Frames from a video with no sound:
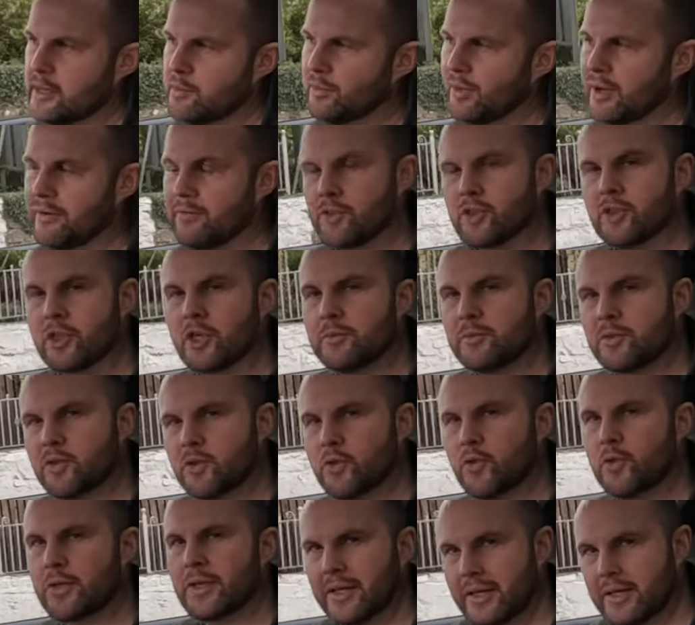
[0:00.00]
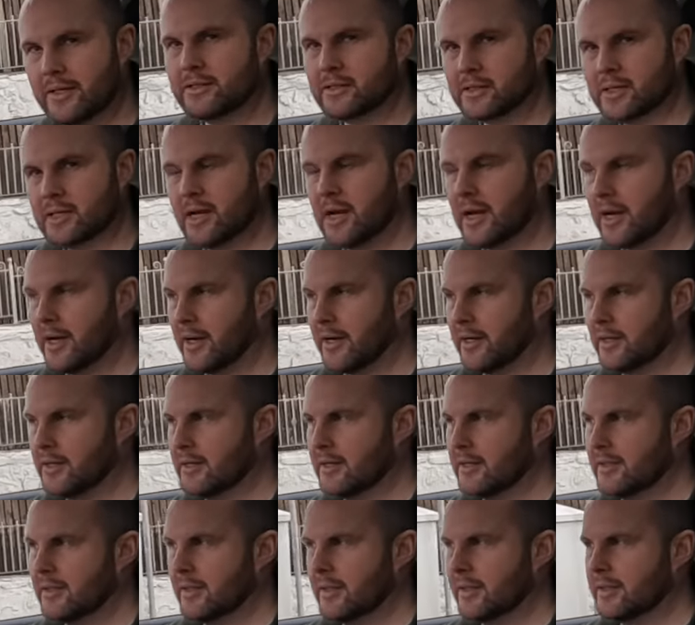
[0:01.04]
but every time you get into the car
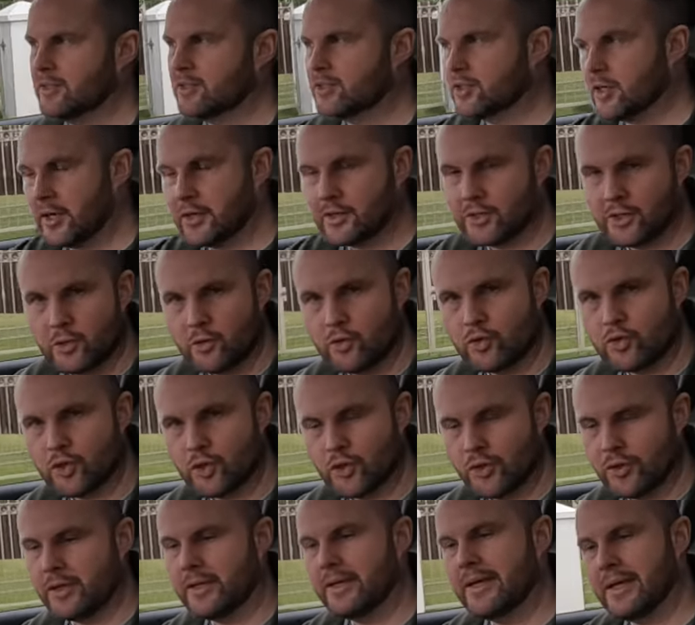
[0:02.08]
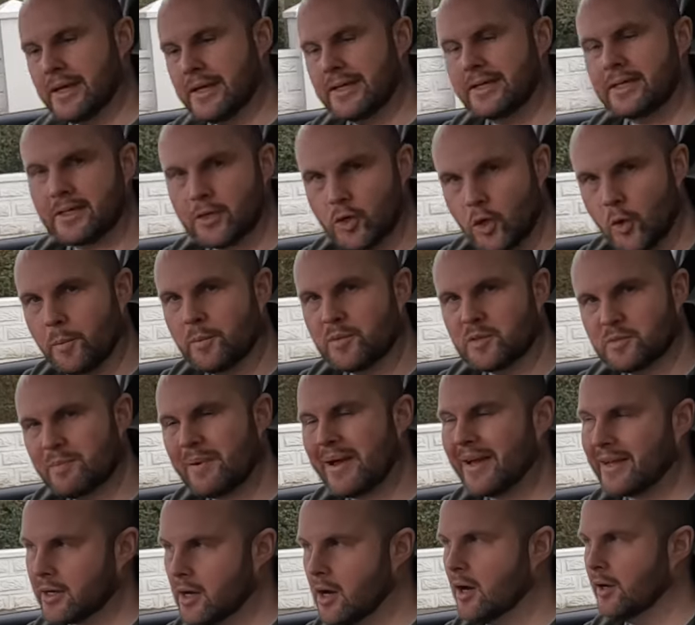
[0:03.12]
and start a new journey, it comes
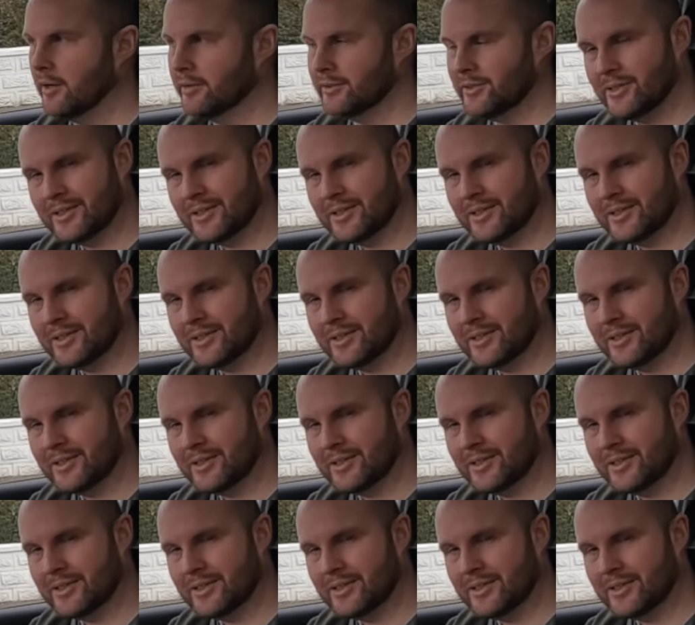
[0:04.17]
back on.